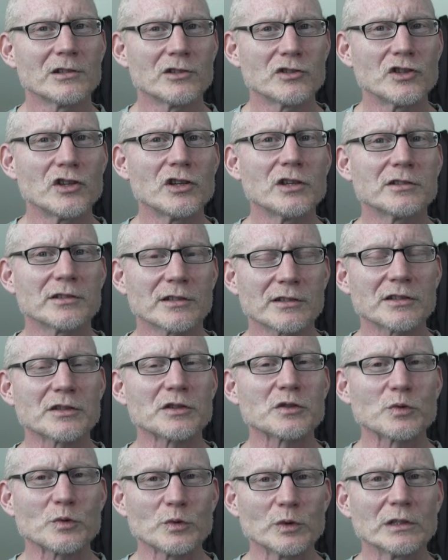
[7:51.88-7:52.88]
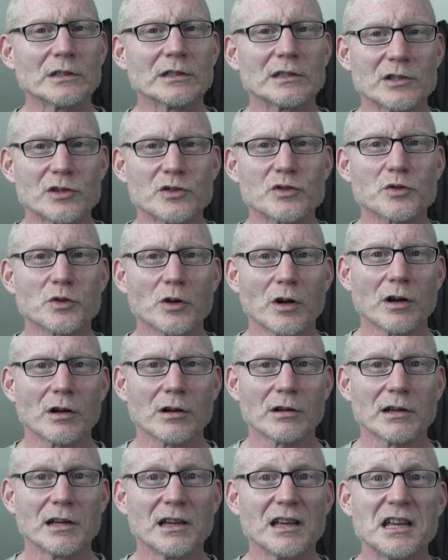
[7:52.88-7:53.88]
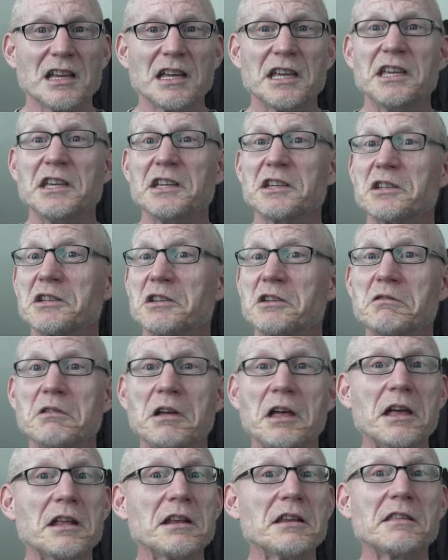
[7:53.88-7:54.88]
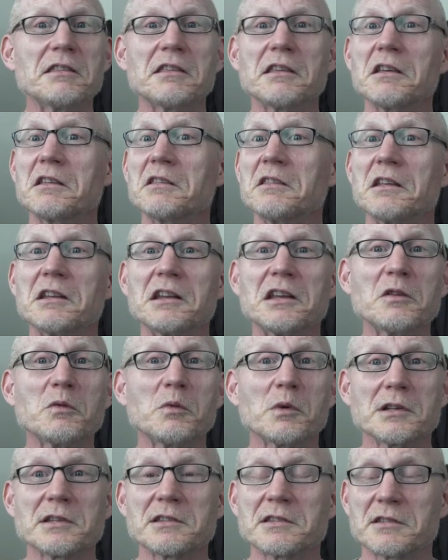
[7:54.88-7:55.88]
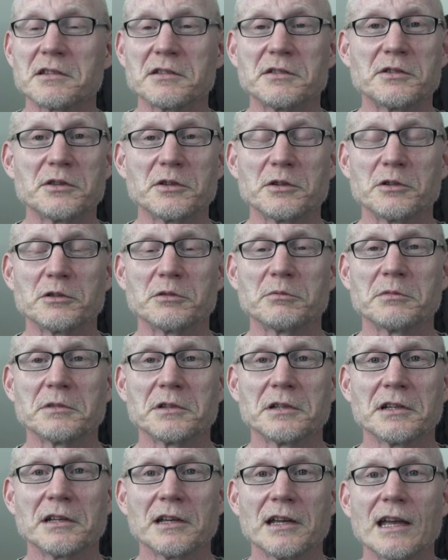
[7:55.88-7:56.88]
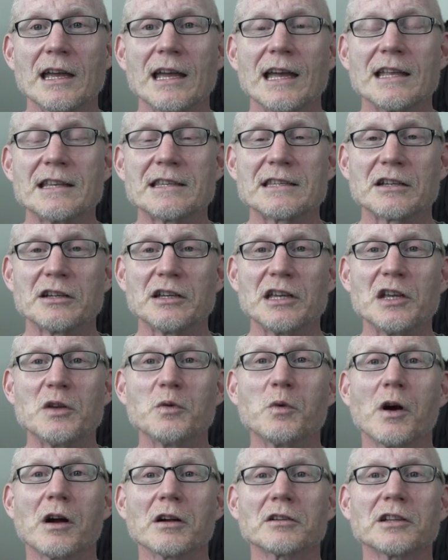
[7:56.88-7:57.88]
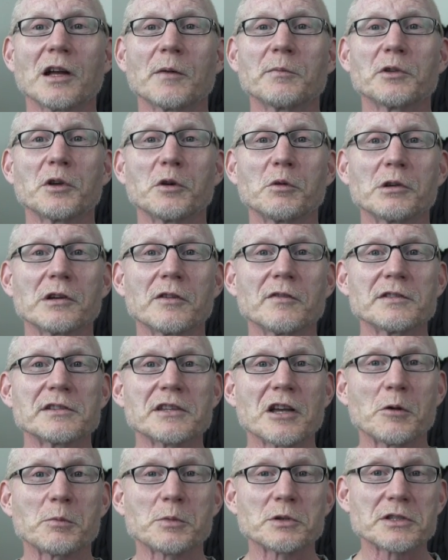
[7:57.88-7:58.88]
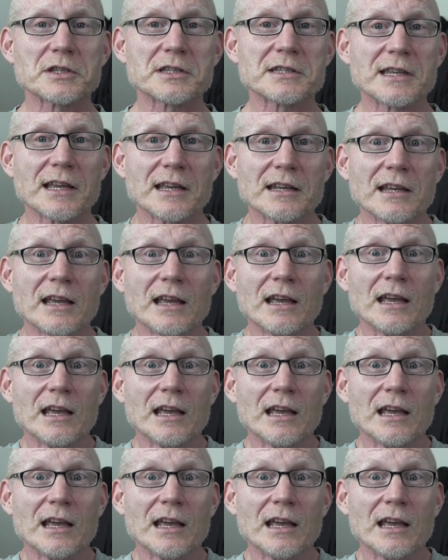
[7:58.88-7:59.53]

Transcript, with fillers: Jesus is really strong. He can do anything that he wants to do. And so he walked up to one of his helpers and said,